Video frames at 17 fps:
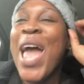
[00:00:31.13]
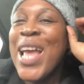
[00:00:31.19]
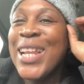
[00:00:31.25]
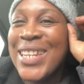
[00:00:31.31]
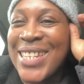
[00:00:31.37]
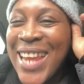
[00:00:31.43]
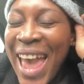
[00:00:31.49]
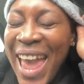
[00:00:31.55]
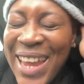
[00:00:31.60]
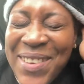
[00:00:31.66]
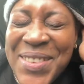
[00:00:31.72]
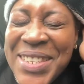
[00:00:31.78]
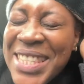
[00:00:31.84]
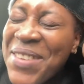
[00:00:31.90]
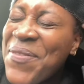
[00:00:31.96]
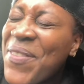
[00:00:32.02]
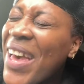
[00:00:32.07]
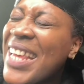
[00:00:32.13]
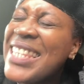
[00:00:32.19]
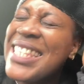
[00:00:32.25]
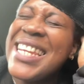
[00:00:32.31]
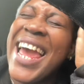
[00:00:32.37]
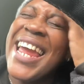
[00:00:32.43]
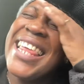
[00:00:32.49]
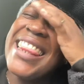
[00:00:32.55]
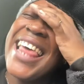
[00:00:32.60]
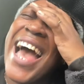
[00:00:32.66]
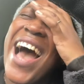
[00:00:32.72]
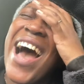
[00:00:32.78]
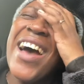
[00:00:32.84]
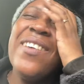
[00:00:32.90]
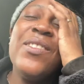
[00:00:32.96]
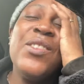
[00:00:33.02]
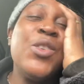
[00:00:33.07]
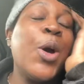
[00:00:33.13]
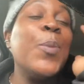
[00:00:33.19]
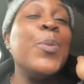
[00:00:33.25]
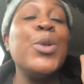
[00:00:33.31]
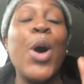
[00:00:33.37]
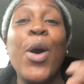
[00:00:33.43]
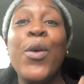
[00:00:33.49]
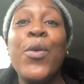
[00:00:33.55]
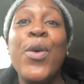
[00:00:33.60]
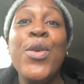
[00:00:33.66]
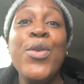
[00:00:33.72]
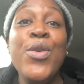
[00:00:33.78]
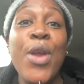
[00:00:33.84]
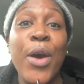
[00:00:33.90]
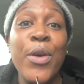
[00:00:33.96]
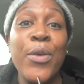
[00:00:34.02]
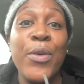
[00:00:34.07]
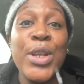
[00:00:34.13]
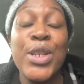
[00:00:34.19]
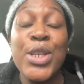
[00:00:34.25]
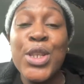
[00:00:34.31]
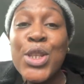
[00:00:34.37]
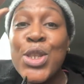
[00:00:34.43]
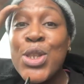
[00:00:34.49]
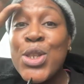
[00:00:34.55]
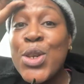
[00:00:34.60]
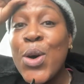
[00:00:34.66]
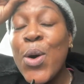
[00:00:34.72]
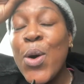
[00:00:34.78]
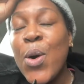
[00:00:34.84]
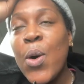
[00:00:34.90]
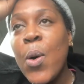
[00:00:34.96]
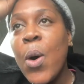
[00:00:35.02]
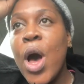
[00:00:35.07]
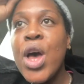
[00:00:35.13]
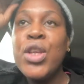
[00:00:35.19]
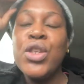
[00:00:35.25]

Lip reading: today was the first day that I dropped off Nova to school.